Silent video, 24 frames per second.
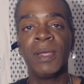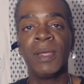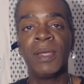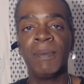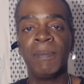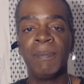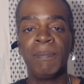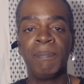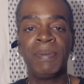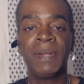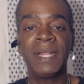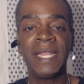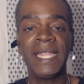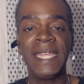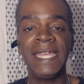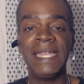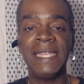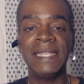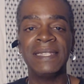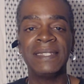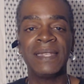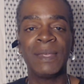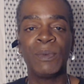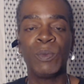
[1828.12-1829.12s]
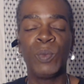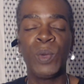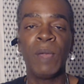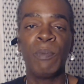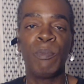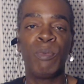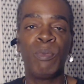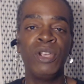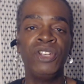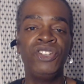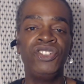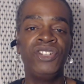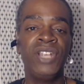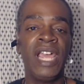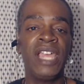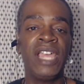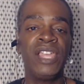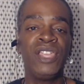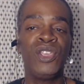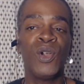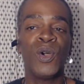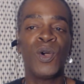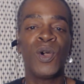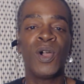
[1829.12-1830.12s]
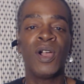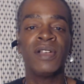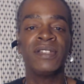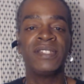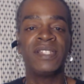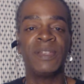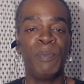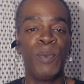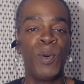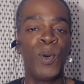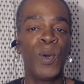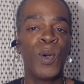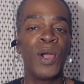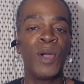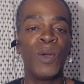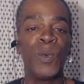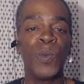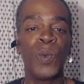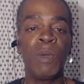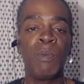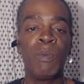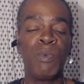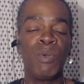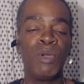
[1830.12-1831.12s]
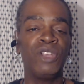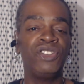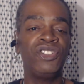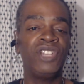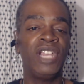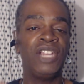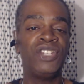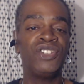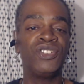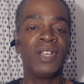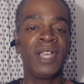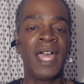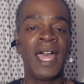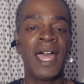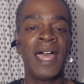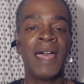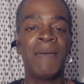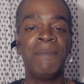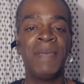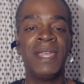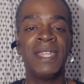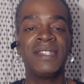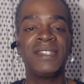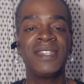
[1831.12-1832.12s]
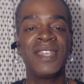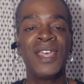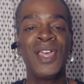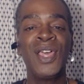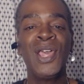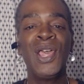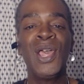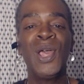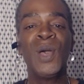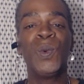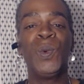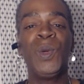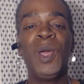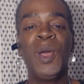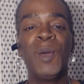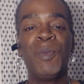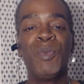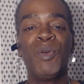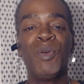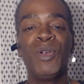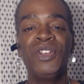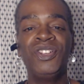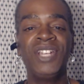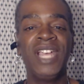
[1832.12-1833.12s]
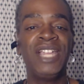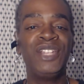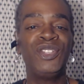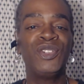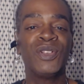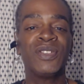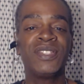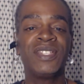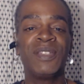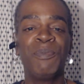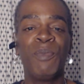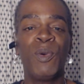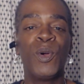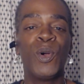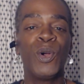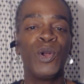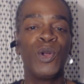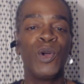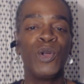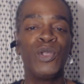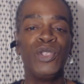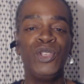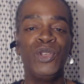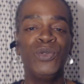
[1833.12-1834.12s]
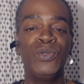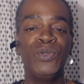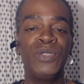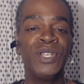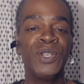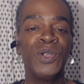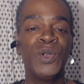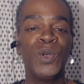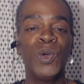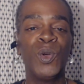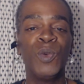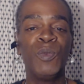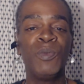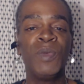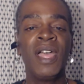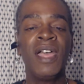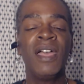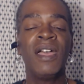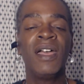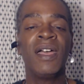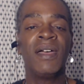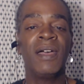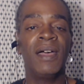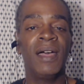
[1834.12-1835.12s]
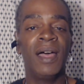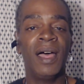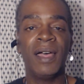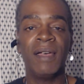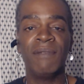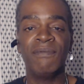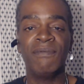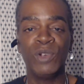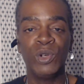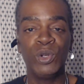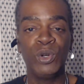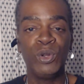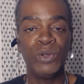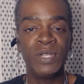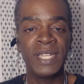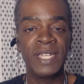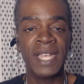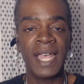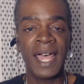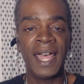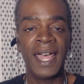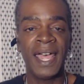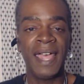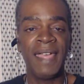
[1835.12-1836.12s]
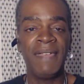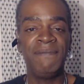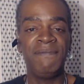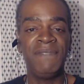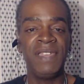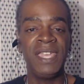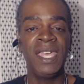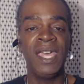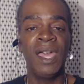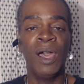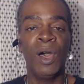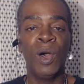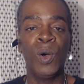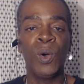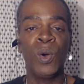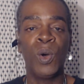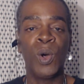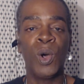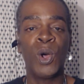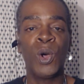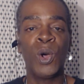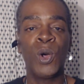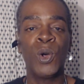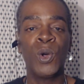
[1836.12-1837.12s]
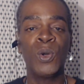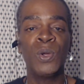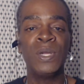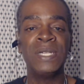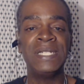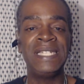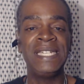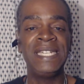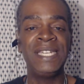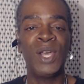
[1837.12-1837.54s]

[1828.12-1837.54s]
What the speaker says: please, we appreciate your support. We appreciate your comments. We appreciate your support on YouTube. Voodoo Ty, VOODOOTYE.